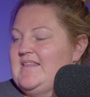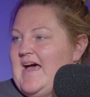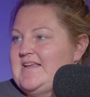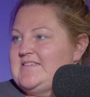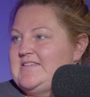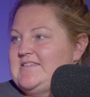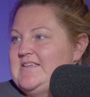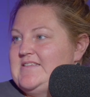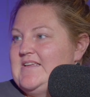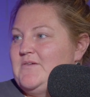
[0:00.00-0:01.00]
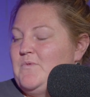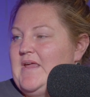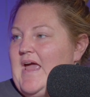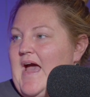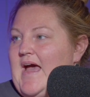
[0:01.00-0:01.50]
the last season
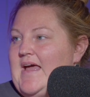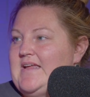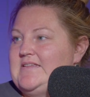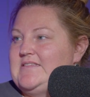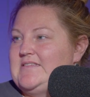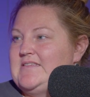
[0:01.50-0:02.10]
we had